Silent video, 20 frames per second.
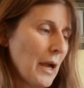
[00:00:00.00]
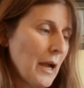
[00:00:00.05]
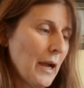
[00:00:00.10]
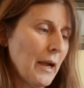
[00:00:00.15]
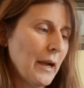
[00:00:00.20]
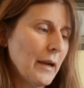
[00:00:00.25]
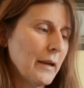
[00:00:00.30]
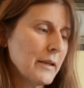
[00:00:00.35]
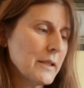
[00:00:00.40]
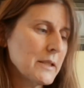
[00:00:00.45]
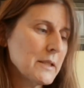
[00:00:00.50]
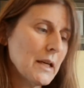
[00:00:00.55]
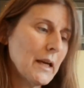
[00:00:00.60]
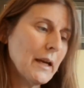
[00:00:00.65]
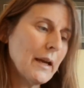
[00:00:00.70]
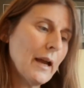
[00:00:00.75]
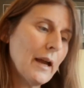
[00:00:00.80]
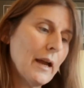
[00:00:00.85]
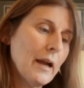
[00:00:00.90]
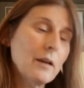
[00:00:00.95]
and
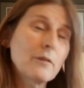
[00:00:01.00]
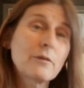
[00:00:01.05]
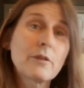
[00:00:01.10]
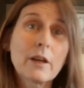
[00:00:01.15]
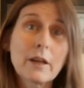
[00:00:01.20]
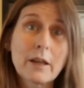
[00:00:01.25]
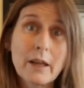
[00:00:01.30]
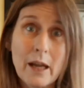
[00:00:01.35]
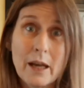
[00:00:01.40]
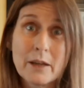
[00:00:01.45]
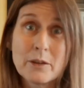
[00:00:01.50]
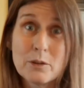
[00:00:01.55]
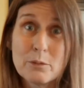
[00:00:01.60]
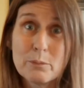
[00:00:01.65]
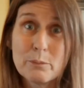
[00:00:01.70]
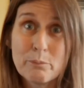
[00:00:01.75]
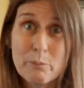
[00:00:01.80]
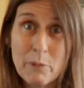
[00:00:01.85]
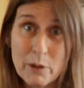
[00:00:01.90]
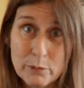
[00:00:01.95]
I have a
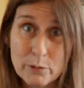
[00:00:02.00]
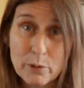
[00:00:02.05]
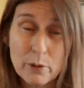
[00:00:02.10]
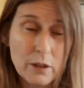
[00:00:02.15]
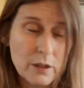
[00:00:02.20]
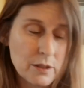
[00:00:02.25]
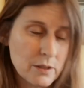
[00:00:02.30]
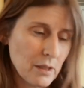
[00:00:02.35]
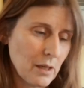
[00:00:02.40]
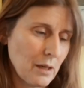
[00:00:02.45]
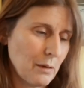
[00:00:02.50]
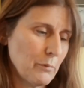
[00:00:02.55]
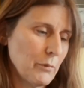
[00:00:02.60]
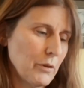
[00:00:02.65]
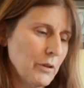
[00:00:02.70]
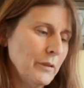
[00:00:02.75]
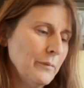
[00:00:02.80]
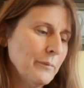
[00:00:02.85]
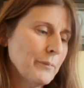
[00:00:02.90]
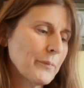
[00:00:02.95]
Canon mirrorless
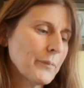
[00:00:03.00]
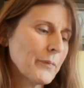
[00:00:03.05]
camera,